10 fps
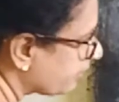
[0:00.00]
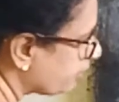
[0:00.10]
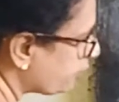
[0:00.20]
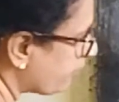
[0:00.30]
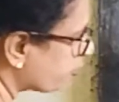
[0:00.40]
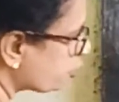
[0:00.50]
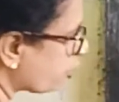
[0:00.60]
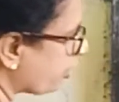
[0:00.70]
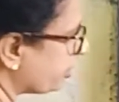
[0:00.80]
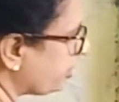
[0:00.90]
you have to
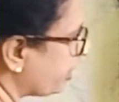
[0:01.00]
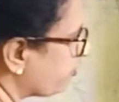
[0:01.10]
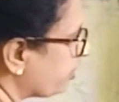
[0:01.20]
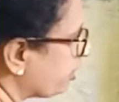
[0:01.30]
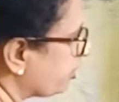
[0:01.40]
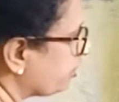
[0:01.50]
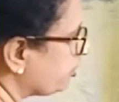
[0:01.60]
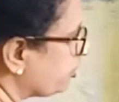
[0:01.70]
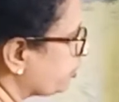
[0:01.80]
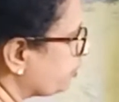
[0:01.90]
join A1
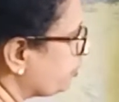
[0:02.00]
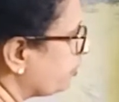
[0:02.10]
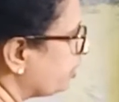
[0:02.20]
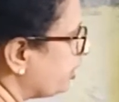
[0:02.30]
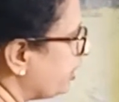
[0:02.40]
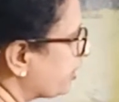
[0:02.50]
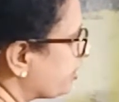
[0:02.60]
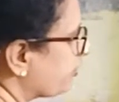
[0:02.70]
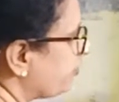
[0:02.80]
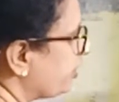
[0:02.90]
and Q,
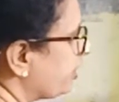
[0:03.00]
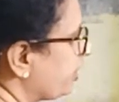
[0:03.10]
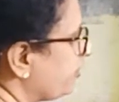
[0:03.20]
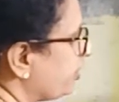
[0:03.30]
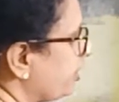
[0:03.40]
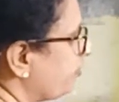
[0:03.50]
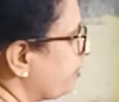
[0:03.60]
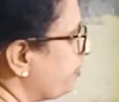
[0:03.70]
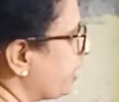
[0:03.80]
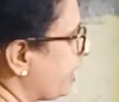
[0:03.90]
electric field E
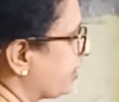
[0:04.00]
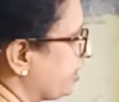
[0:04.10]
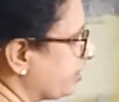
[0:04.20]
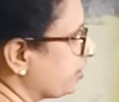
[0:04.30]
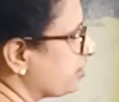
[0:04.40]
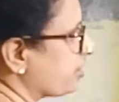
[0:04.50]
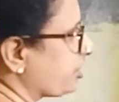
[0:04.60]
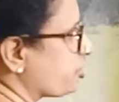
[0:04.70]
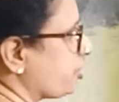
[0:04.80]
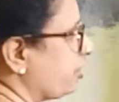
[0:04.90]
will be acting in this
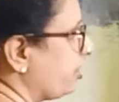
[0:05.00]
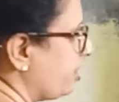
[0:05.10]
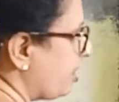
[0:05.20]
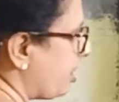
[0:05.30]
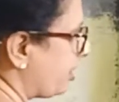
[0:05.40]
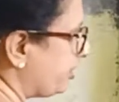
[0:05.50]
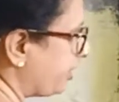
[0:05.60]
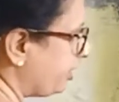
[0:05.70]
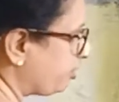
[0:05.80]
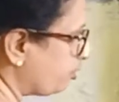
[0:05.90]
direction, and
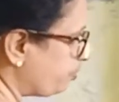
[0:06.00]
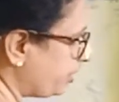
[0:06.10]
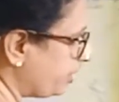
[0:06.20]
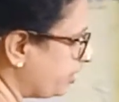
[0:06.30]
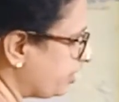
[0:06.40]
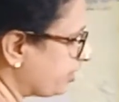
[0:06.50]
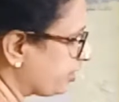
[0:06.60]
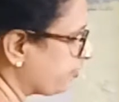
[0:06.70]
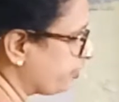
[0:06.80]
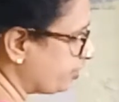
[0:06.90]
A to P,
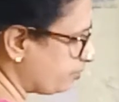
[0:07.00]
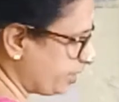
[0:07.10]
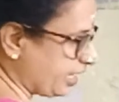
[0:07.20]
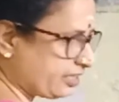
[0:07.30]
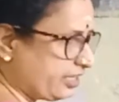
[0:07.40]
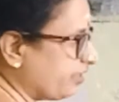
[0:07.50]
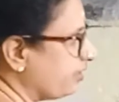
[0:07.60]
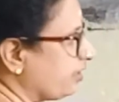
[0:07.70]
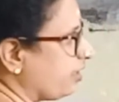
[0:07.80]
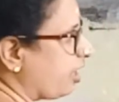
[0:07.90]
electric field will be
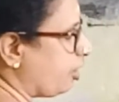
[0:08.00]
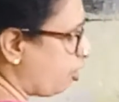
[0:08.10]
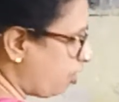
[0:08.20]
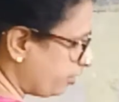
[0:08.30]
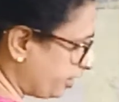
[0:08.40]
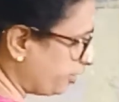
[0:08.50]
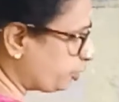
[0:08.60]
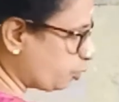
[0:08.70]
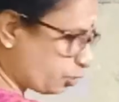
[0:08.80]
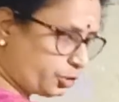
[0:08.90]
acting along
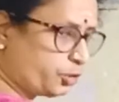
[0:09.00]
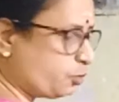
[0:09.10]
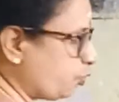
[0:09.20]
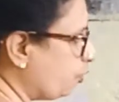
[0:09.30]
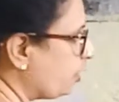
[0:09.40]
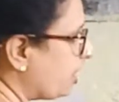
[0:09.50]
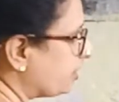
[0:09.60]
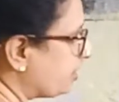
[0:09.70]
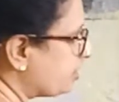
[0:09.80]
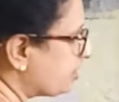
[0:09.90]
A to Q,
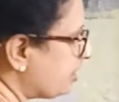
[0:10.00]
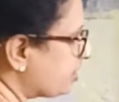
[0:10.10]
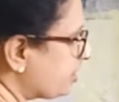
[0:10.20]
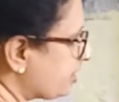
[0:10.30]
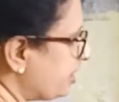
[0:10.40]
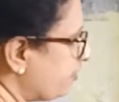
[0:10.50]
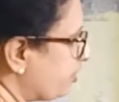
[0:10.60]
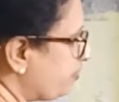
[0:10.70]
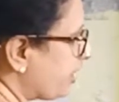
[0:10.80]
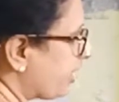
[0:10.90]
and the resultant E
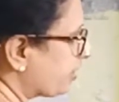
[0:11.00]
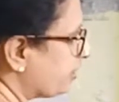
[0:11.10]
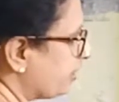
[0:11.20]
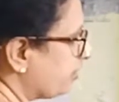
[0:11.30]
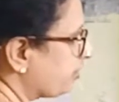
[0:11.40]
will be acting